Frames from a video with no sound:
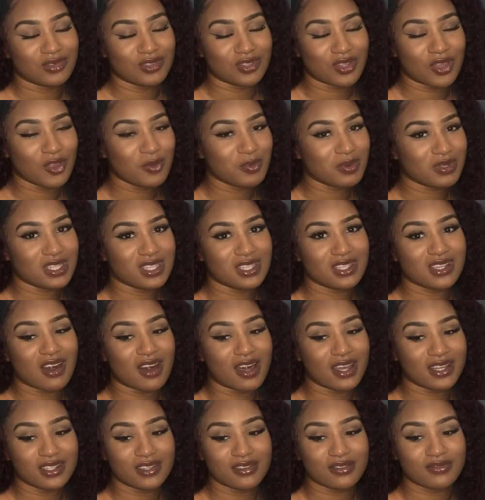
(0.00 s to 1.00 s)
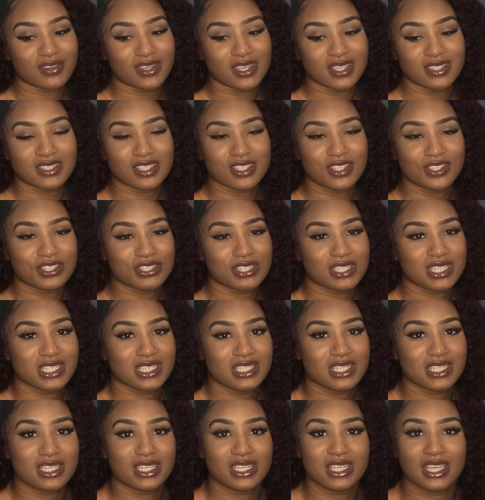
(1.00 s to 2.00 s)
Nobody kind of is
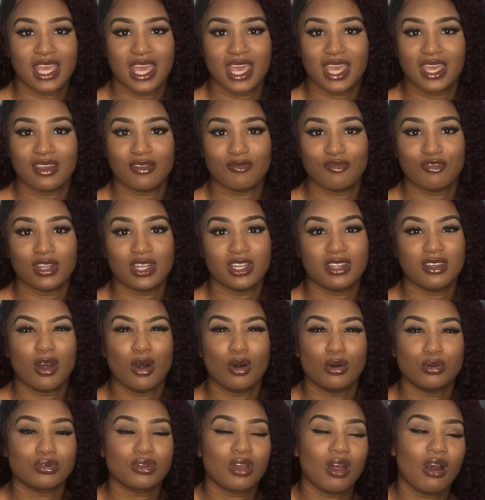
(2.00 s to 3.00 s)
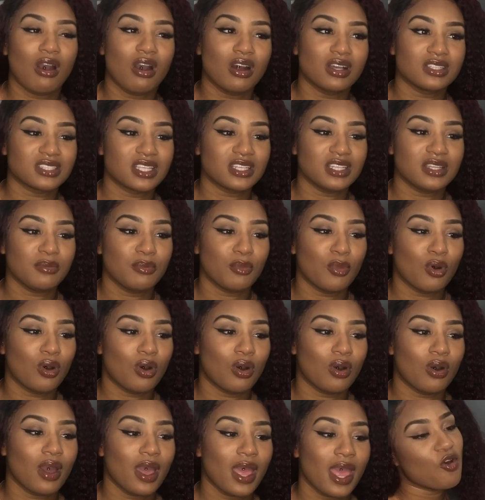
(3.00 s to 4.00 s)
interested in getting really old cars
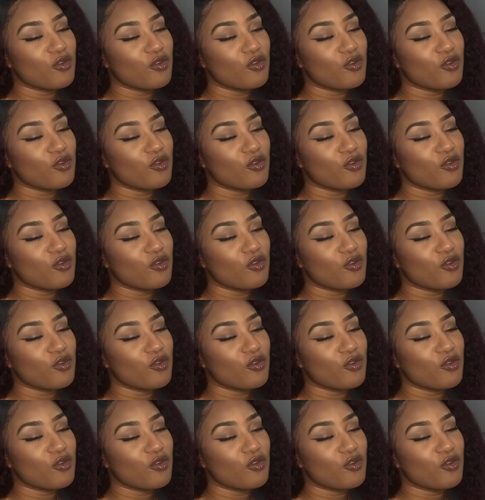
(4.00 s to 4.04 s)
anymore.